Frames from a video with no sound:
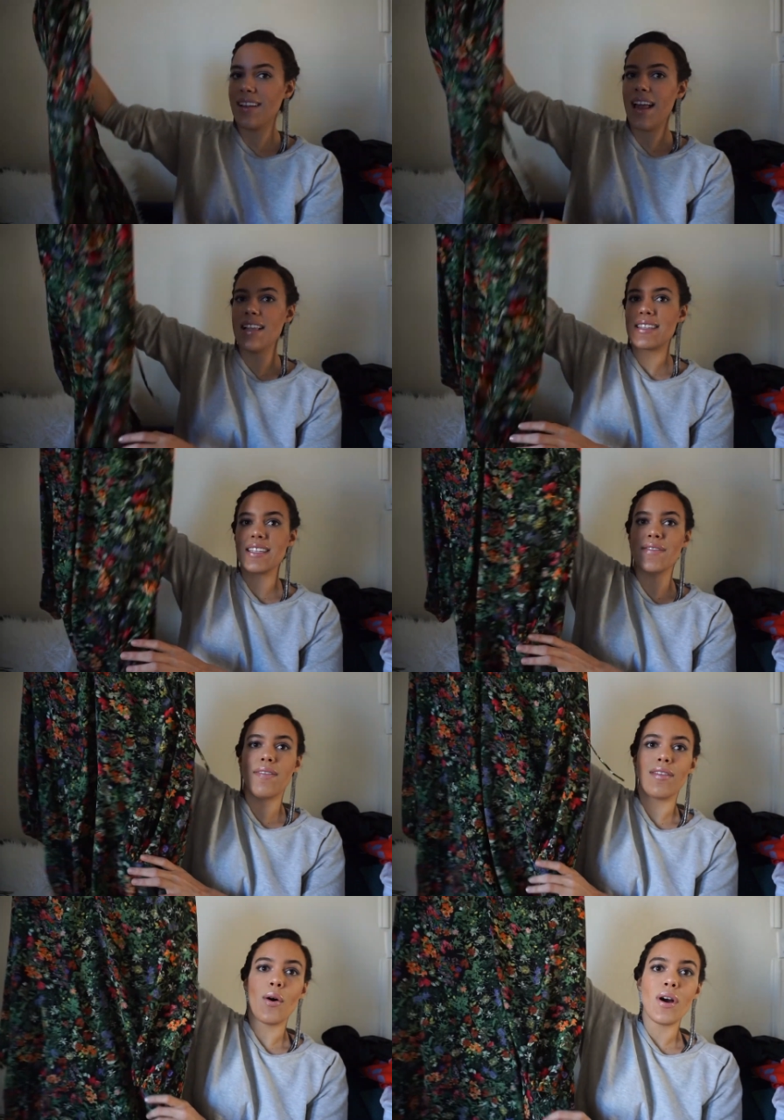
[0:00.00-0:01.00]
And it's this
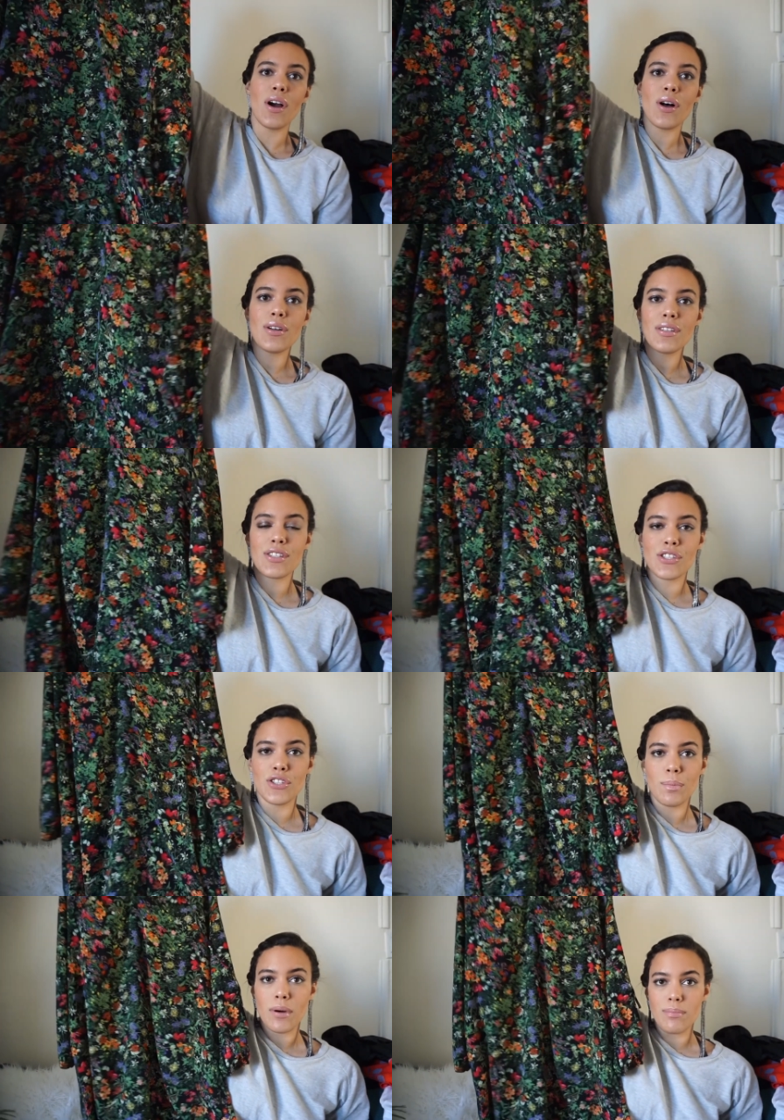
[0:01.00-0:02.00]
floral,
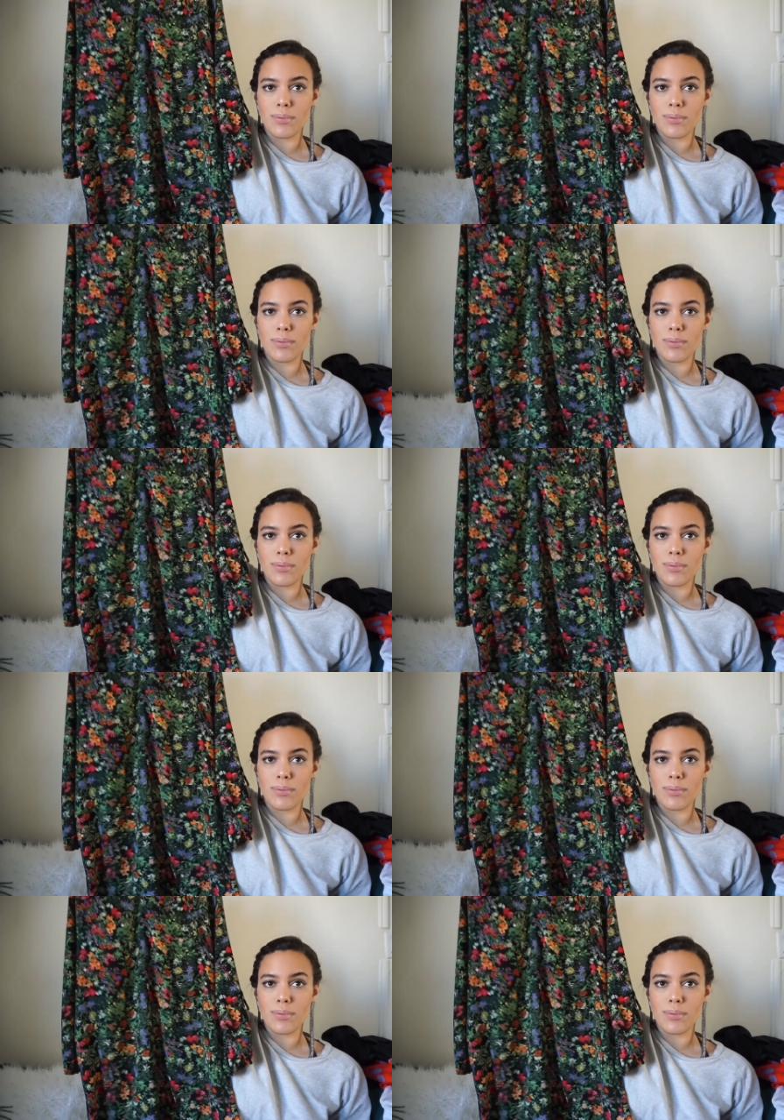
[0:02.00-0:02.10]
super